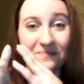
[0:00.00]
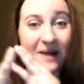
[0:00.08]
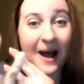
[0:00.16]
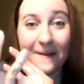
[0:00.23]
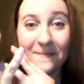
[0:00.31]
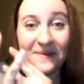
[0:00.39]

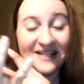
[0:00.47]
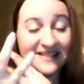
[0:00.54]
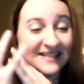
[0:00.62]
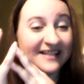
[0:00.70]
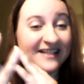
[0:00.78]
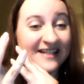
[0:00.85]
map
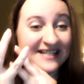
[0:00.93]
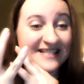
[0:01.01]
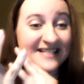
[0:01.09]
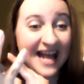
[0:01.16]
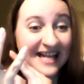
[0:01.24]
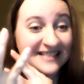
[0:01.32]
in a
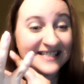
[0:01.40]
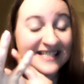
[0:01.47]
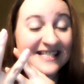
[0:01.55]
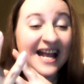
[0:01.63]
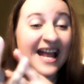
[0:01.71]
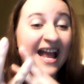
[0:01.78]

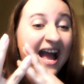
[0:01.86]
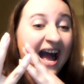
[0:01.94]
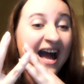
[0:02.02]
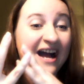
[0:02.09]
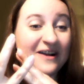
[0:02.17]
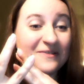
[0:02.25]
sense,
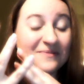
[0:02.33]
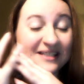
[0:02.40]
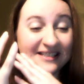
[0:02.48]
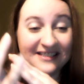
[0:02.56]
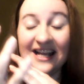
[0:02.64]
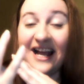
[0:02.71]

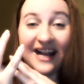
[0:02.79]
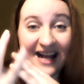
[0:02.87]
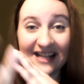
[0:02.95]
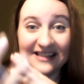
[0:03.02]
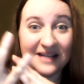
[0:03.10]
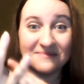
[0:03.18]
with the
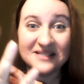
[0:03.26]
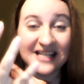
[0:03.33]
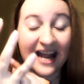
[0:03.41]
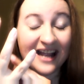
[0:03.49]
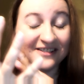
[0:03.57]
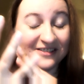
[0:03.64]
Gangnam
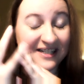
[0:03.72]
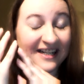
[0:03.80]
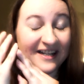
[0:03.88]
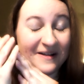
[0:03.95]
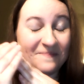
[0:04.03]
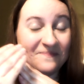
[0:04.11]

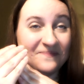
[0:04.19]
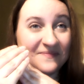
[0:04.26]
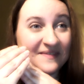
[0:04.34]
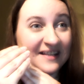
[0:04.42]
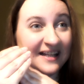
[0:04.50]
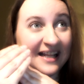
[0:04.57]
Style
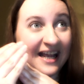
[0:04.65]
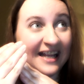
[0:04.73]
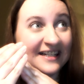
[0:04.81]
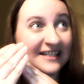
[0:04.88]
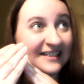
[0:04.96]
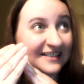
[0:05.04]

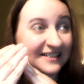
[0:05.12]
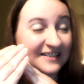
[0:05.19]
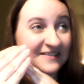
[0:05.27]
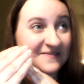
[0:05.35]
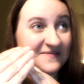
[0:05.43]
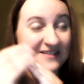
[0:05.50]
like
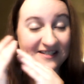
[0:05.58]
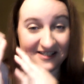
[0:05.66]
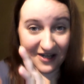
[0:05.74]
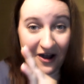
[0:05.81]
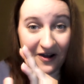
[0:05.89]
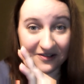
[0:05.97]

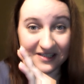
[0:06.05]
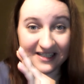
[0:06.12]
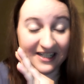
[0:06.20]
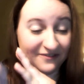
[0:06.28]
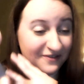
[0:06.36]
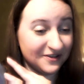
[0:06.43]
song,
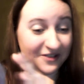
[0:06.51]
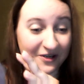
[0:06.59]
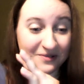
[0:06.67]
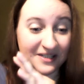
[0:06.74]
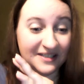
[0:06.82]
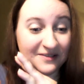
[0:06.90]
even
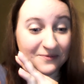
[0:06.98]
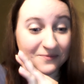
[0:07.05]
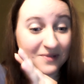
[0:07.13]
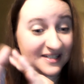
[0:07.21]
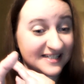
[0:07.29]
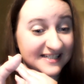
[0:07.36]
though it
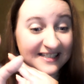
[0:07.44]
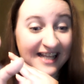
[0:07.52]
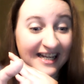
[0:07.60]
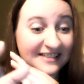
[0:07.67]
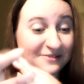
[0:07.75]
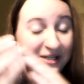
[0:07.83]
wasn't,
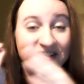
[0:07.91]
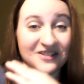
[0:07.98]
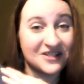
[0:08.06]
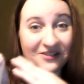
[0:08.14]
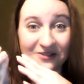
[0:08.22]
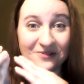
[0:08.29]
like,
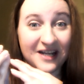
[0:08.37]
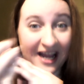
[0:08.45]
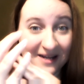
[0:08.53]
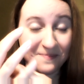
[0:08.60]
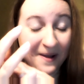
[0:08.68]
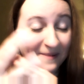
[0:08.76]
traditional
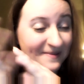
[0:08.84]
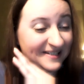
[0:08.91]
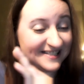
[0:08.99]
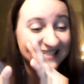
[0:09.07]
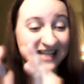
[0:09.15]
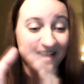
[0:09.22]
K-pop
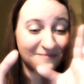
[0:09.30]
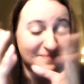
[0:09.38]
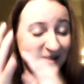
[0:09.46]
and stuff,